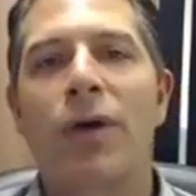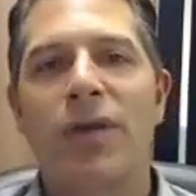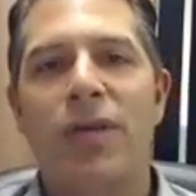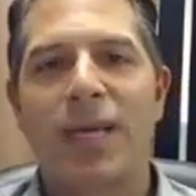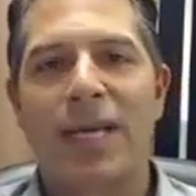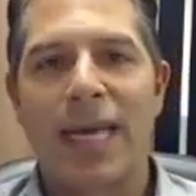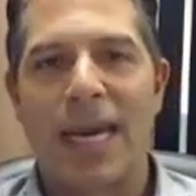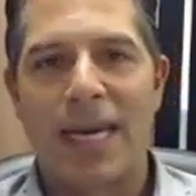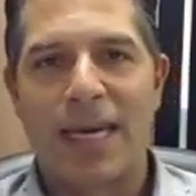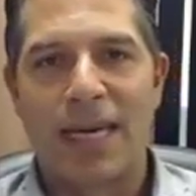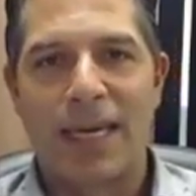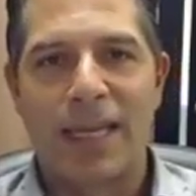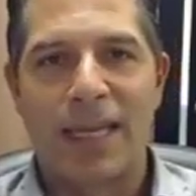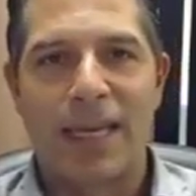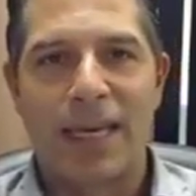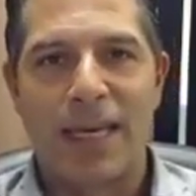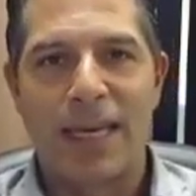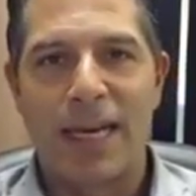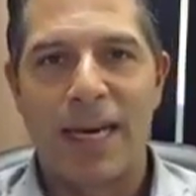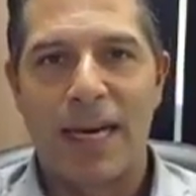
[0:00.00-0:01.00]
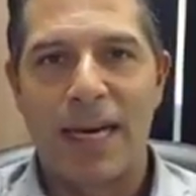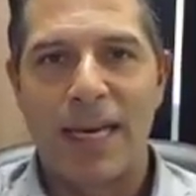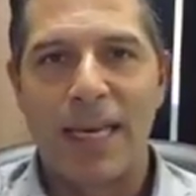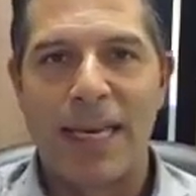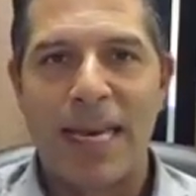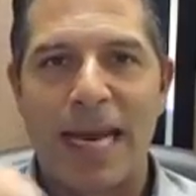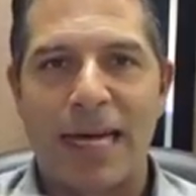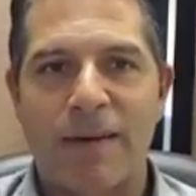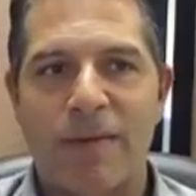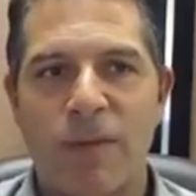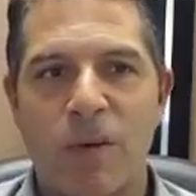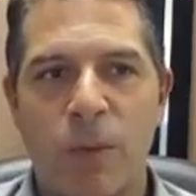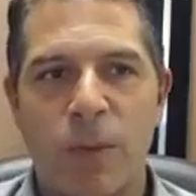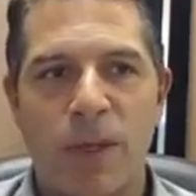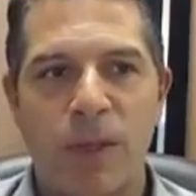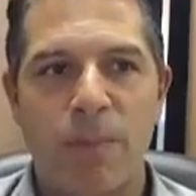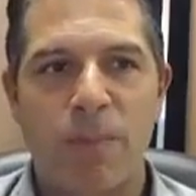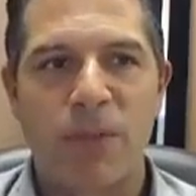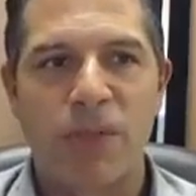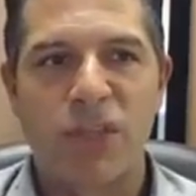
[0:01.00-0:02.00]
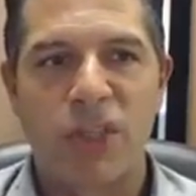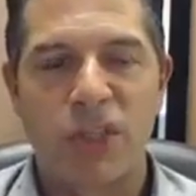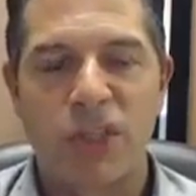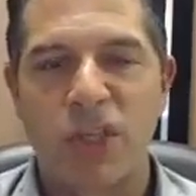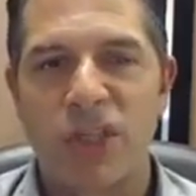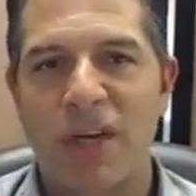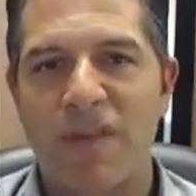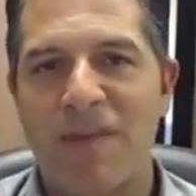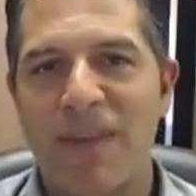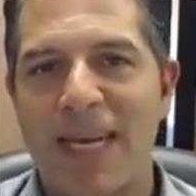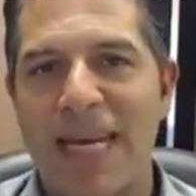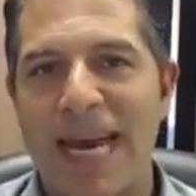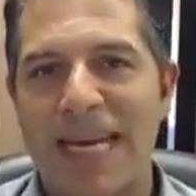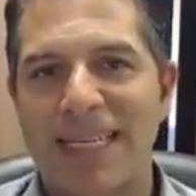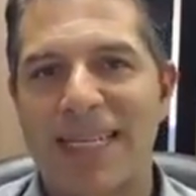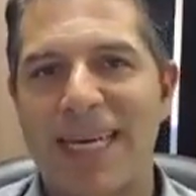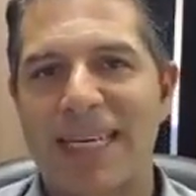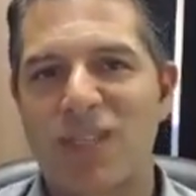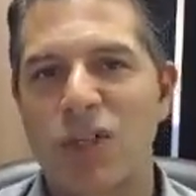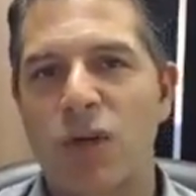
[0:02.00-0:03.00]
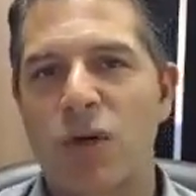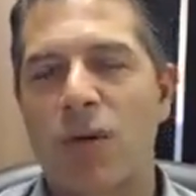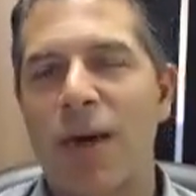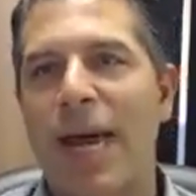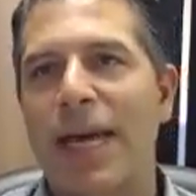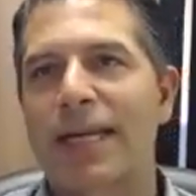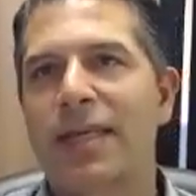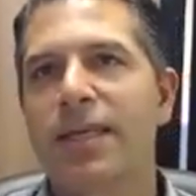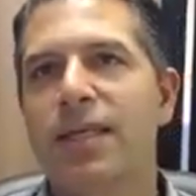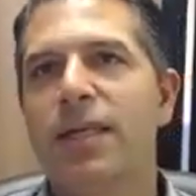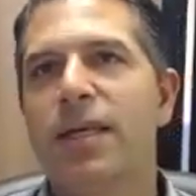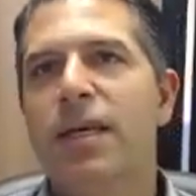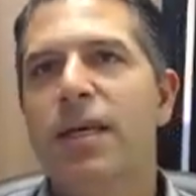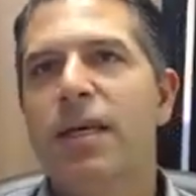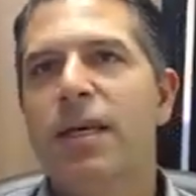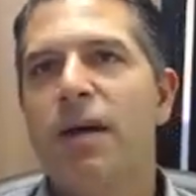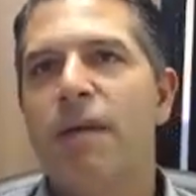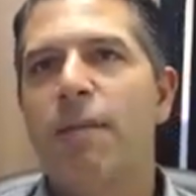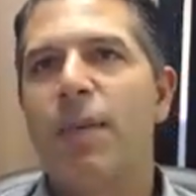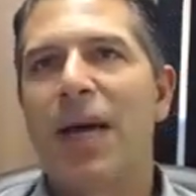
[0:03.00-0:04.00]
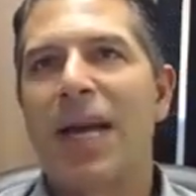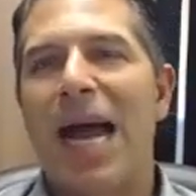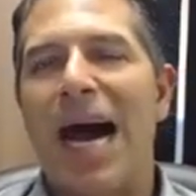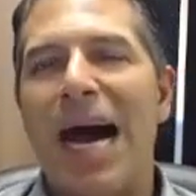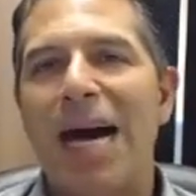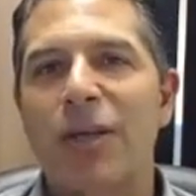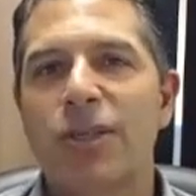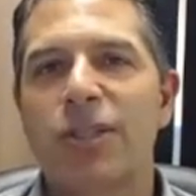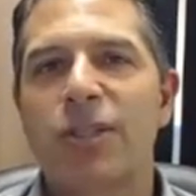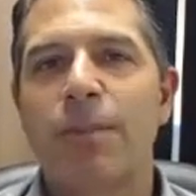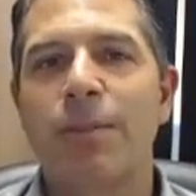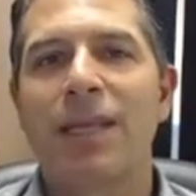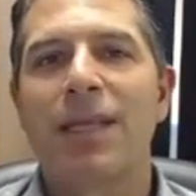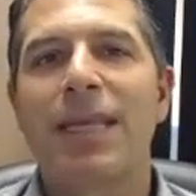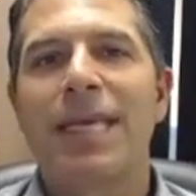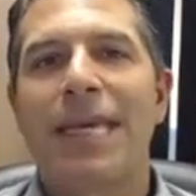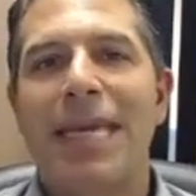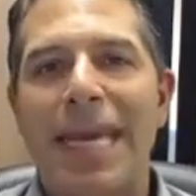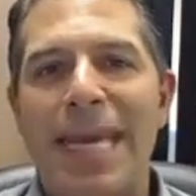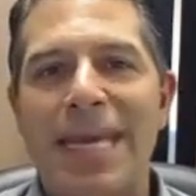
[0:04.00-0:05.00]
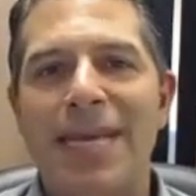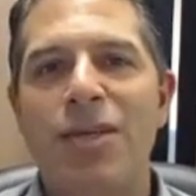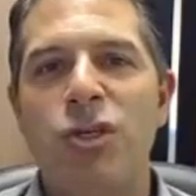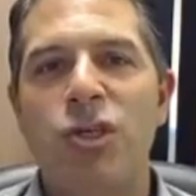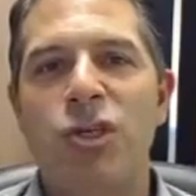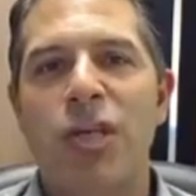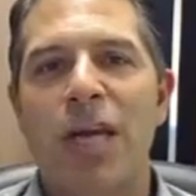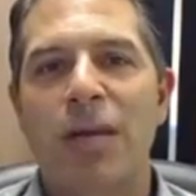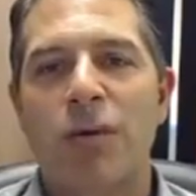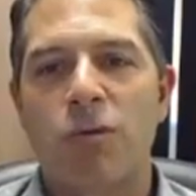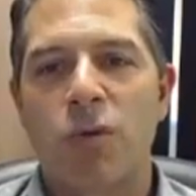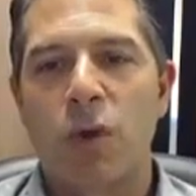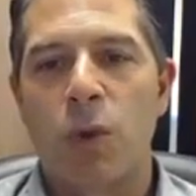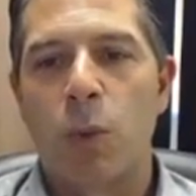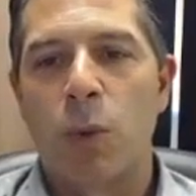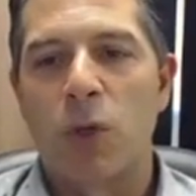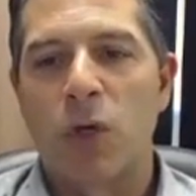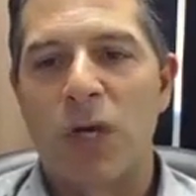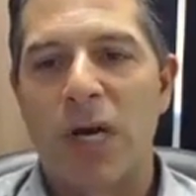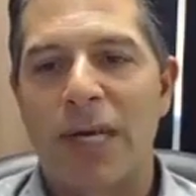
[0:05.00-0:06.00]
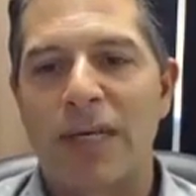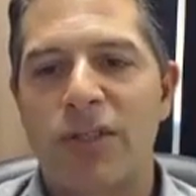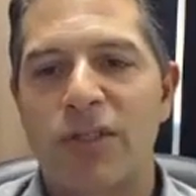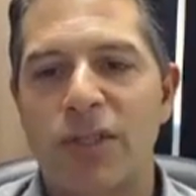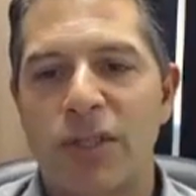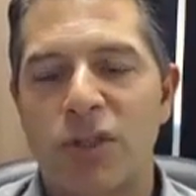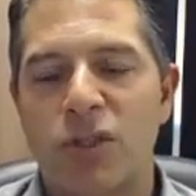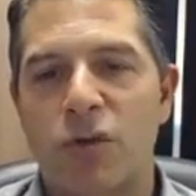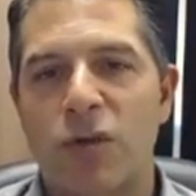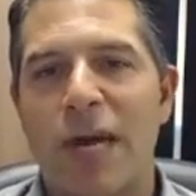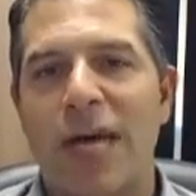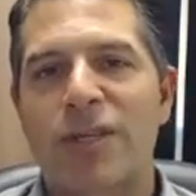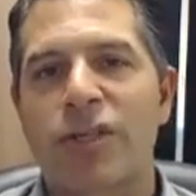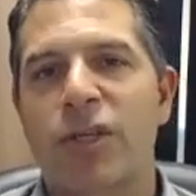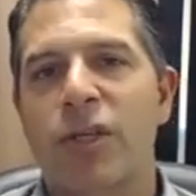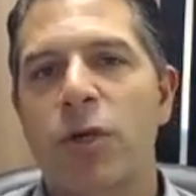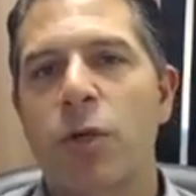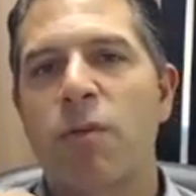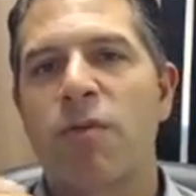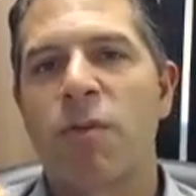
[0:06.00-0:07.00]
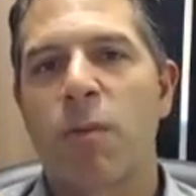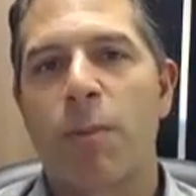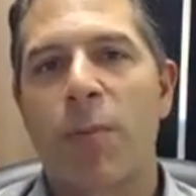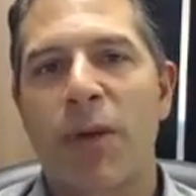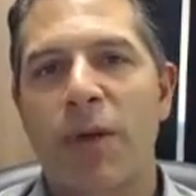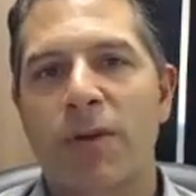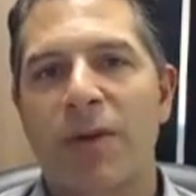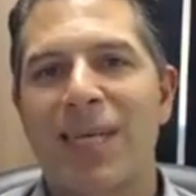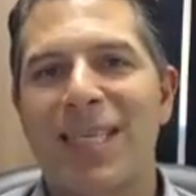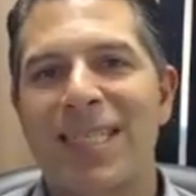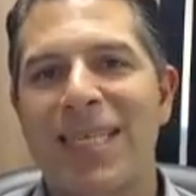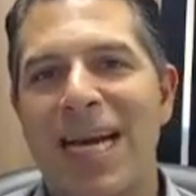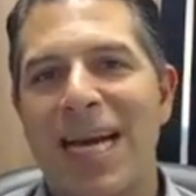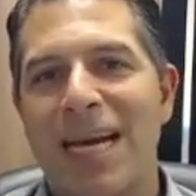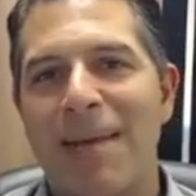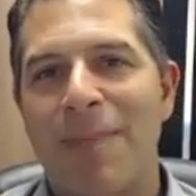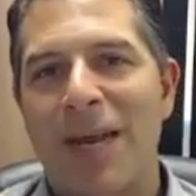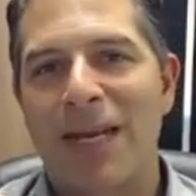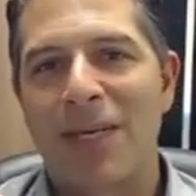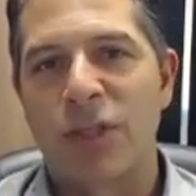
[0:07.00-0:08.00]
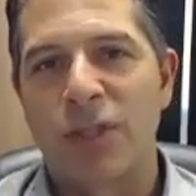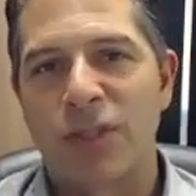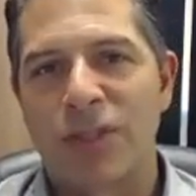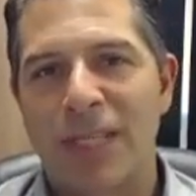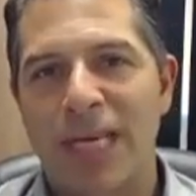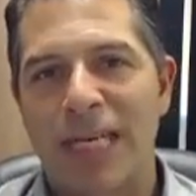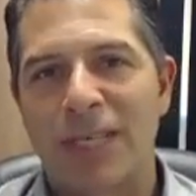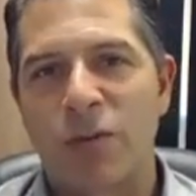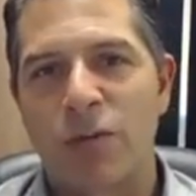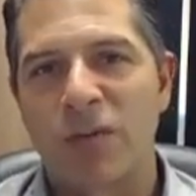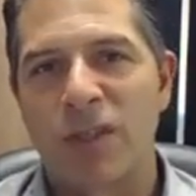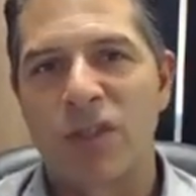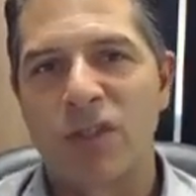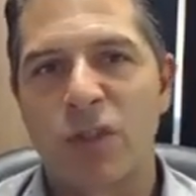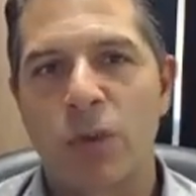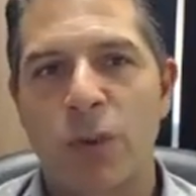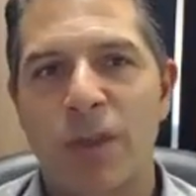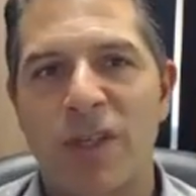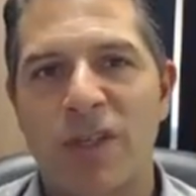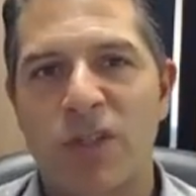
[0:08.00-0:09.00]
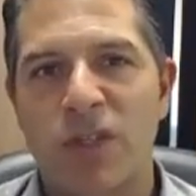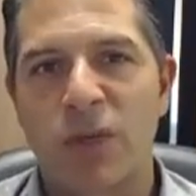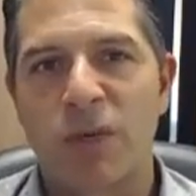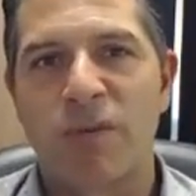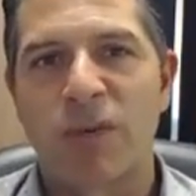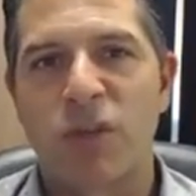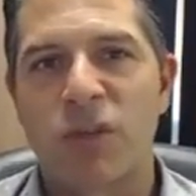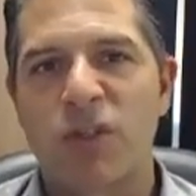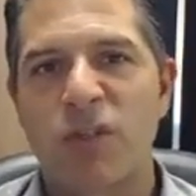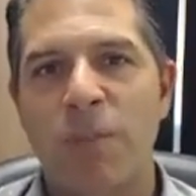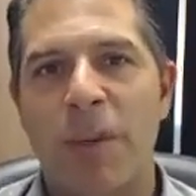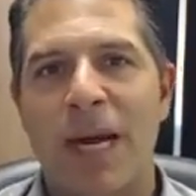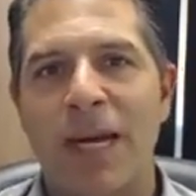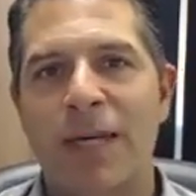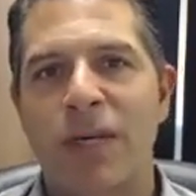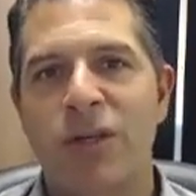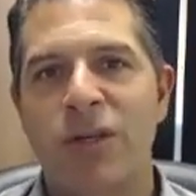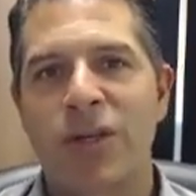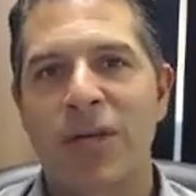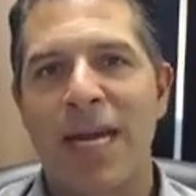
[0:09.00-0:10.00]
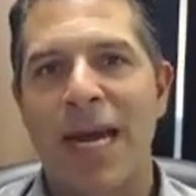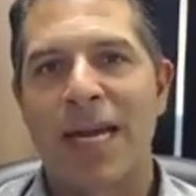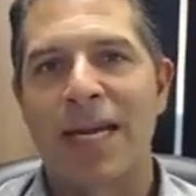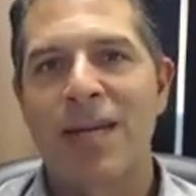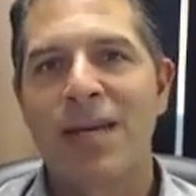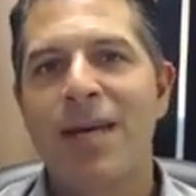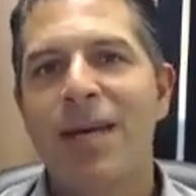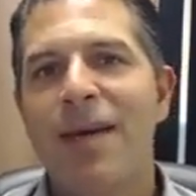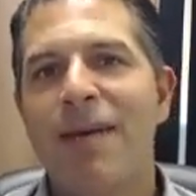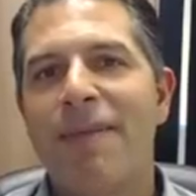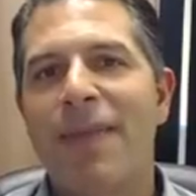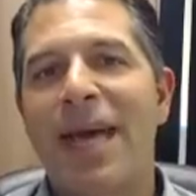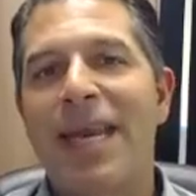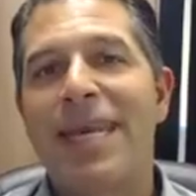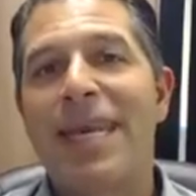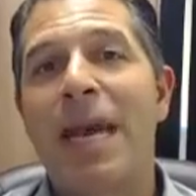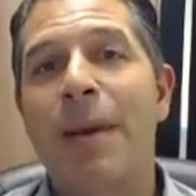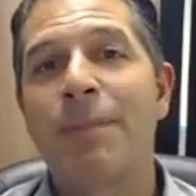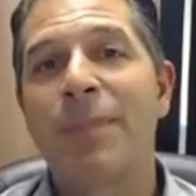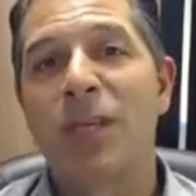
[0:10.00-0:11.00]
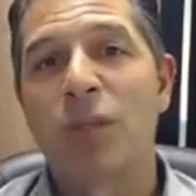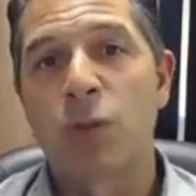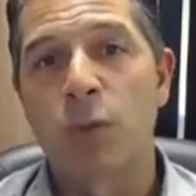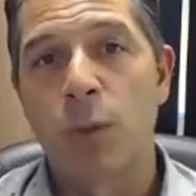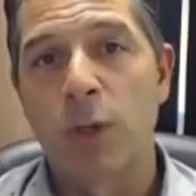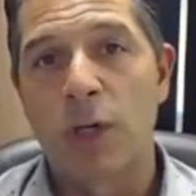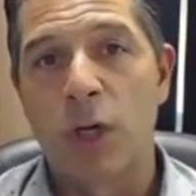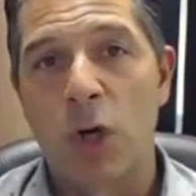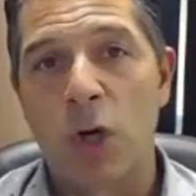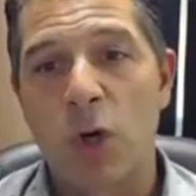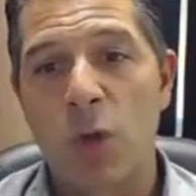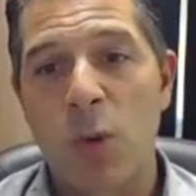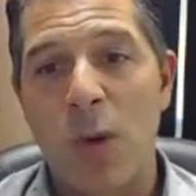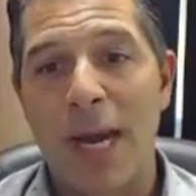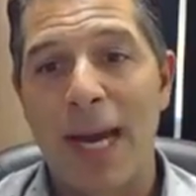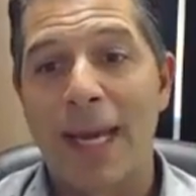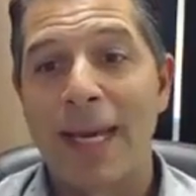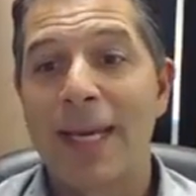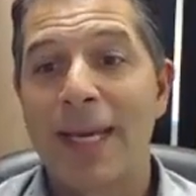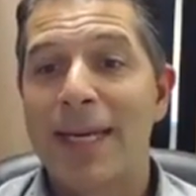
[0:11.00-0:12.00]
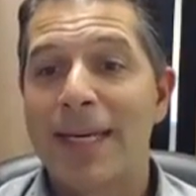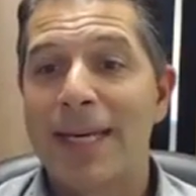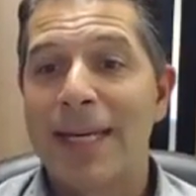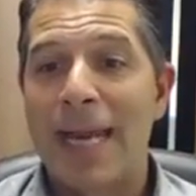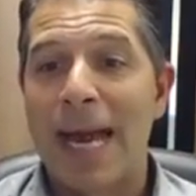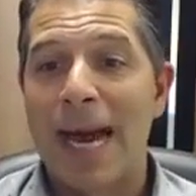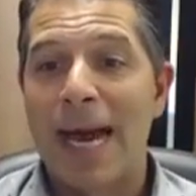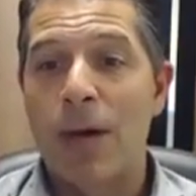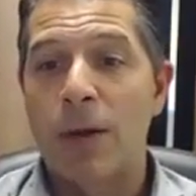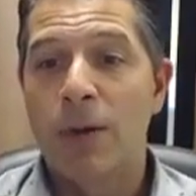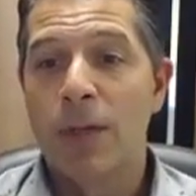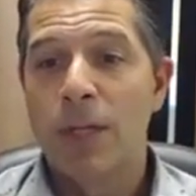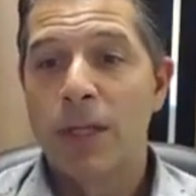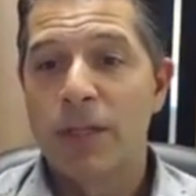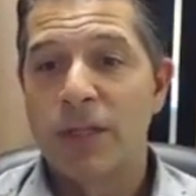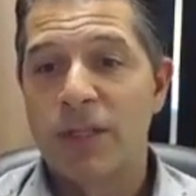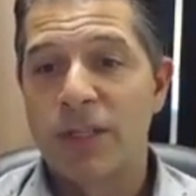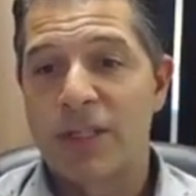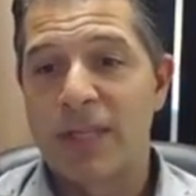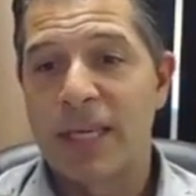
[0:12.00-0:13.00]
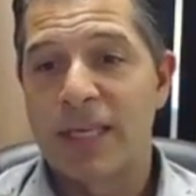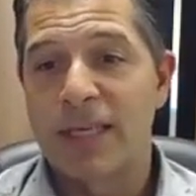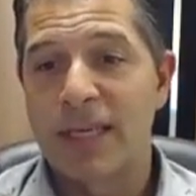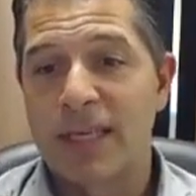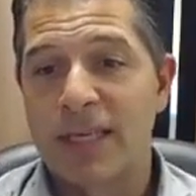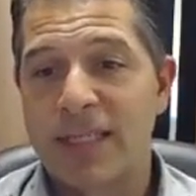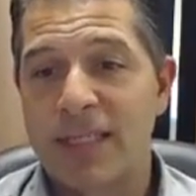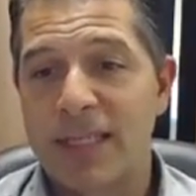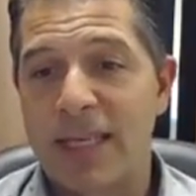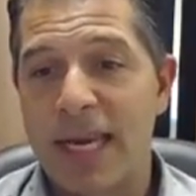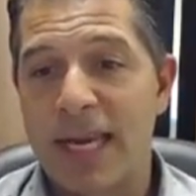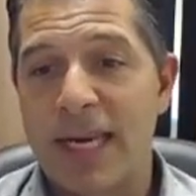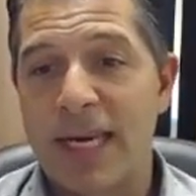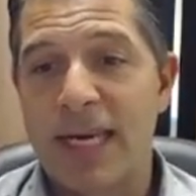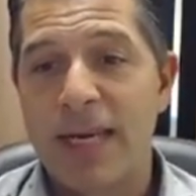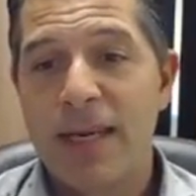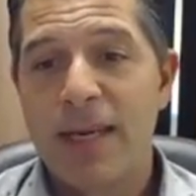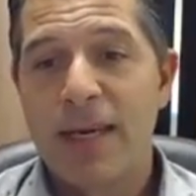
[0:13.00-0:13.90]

you're getting the position of the neck nest correct. But ultimately, in general, it will cause distraction over a period of time. As you start to restore the cervical spine in your neck, that numbness will go away. Now, just as I said